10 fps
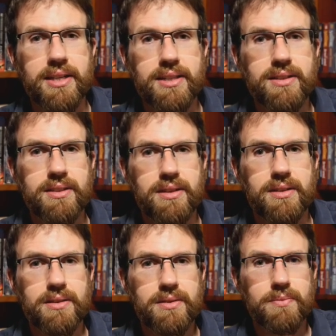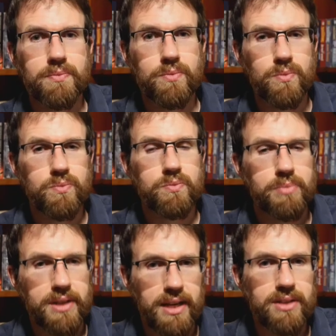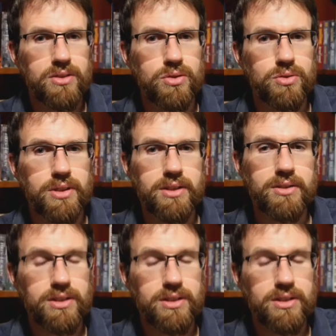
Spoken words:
He, began as a drinker.